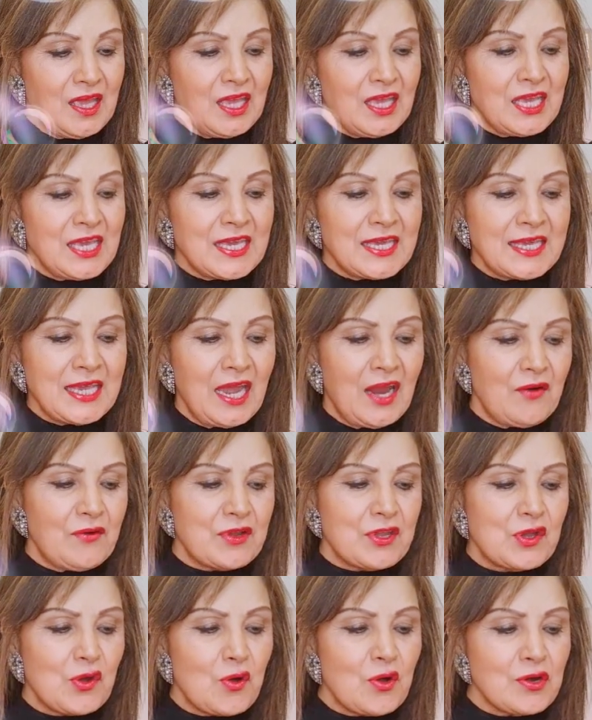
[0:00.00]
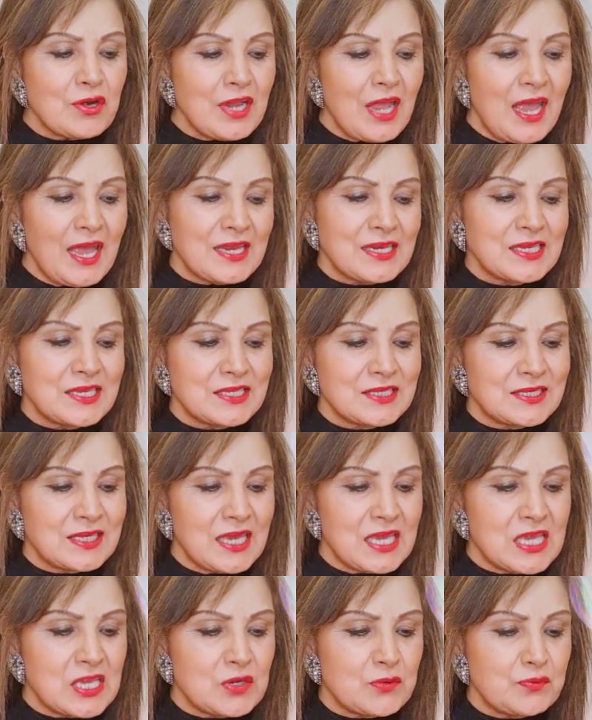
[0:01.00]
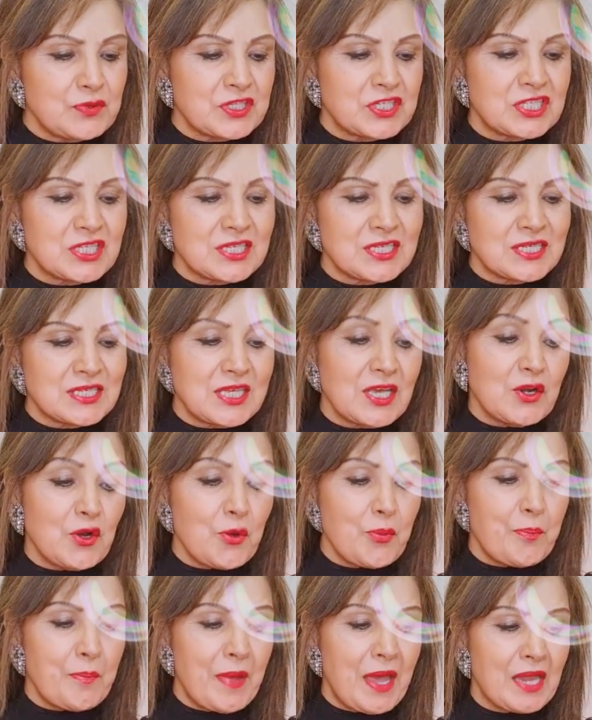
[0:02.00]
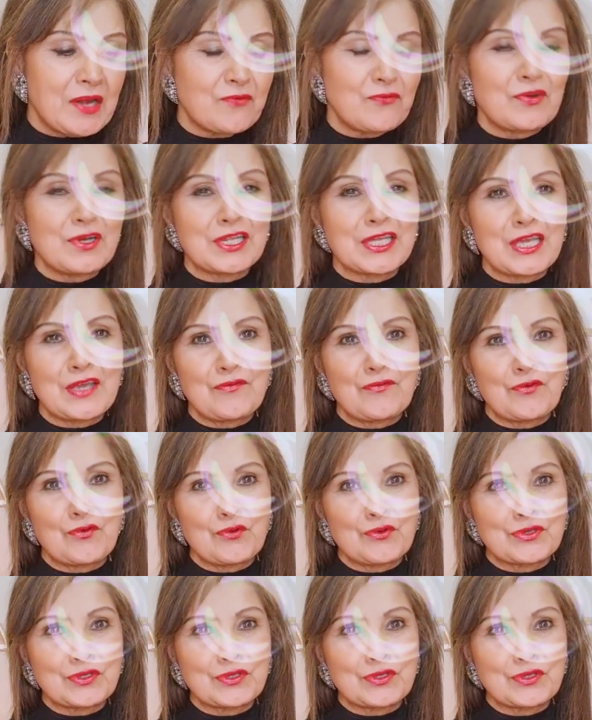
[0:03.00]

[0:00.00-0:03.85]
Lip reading: He carry on and he's saying, which the Son of Man will give you.